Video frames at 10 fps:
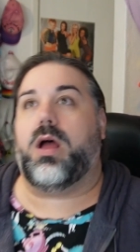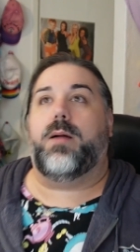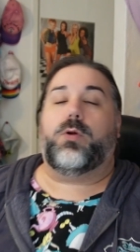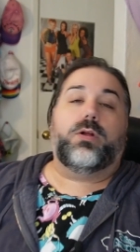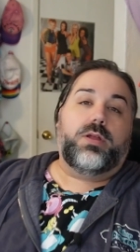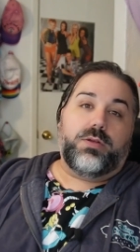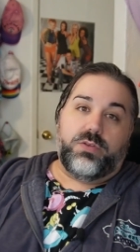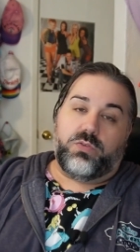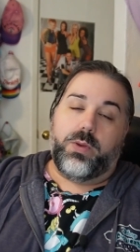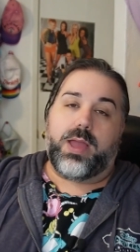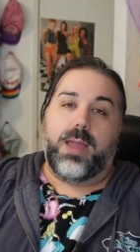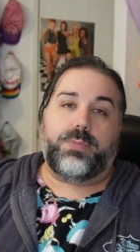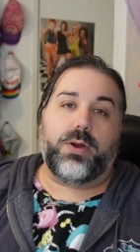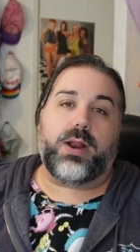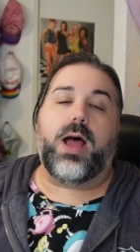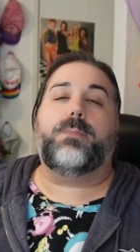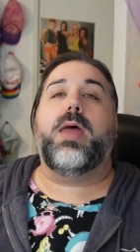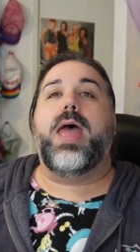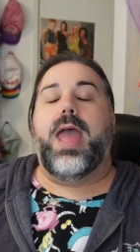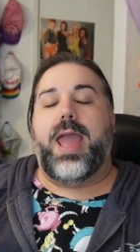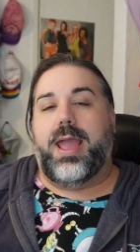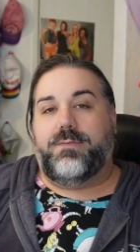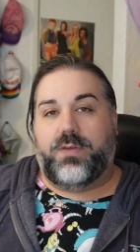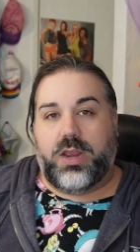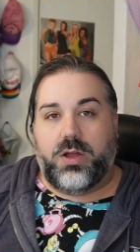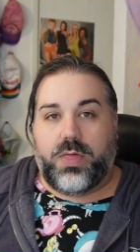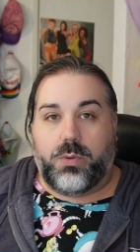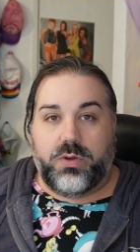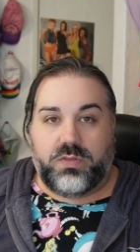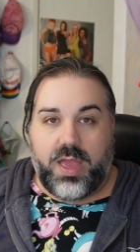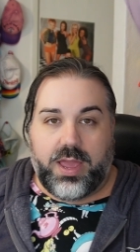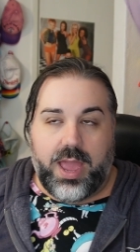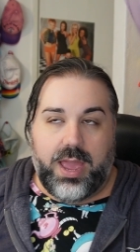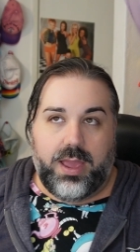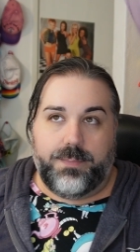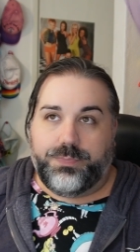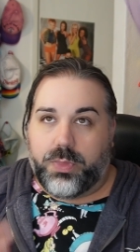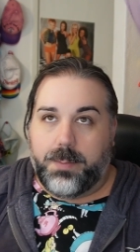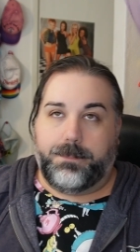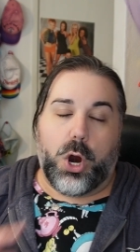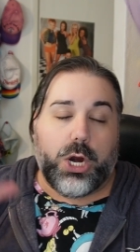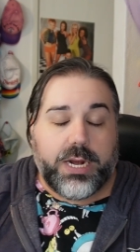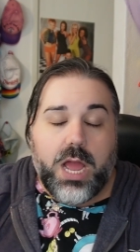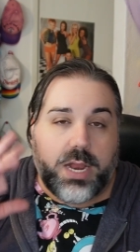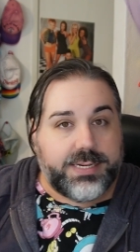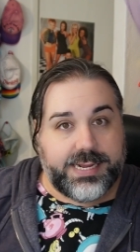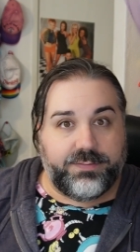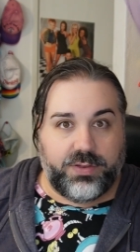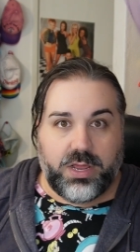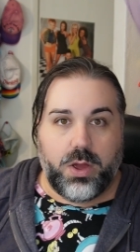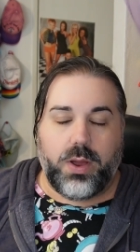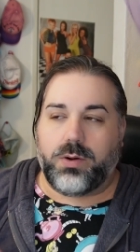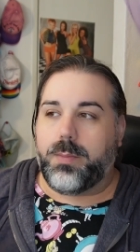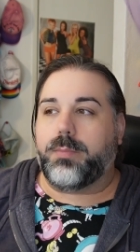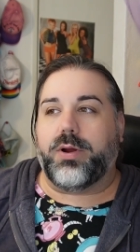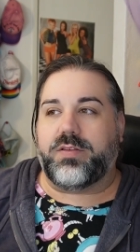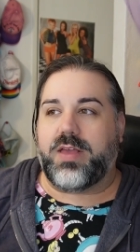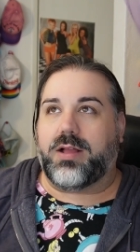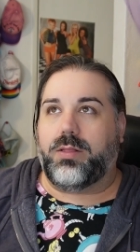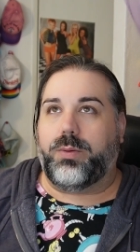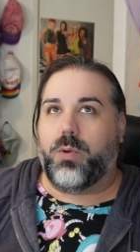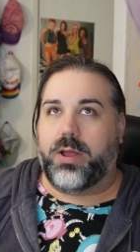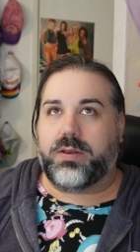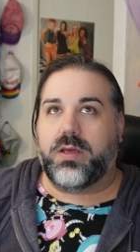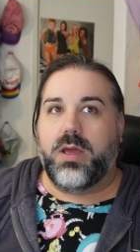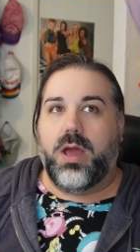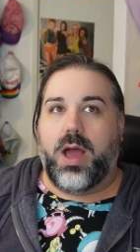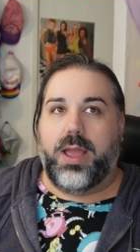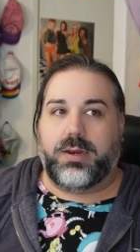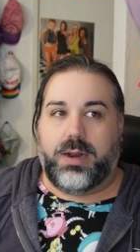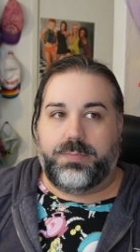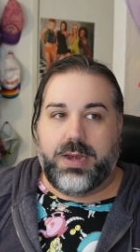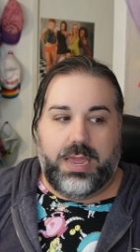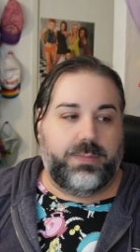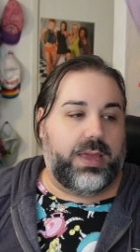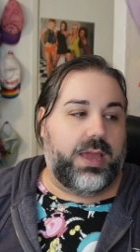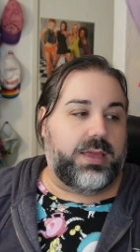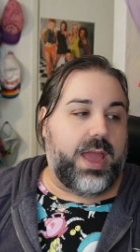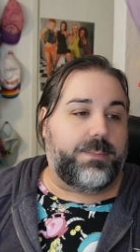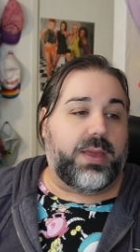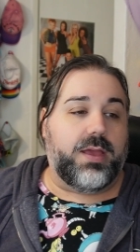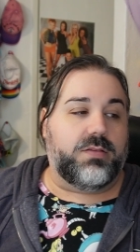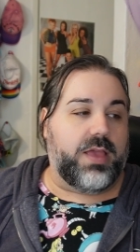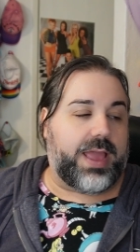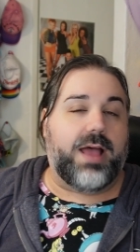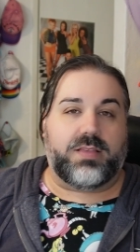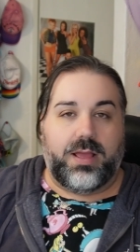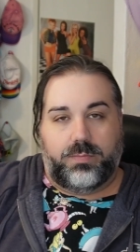um, earlier this week, I put up a video that was like a bargain hunting video. I don't remember exactly what I ended up naming it yet because like as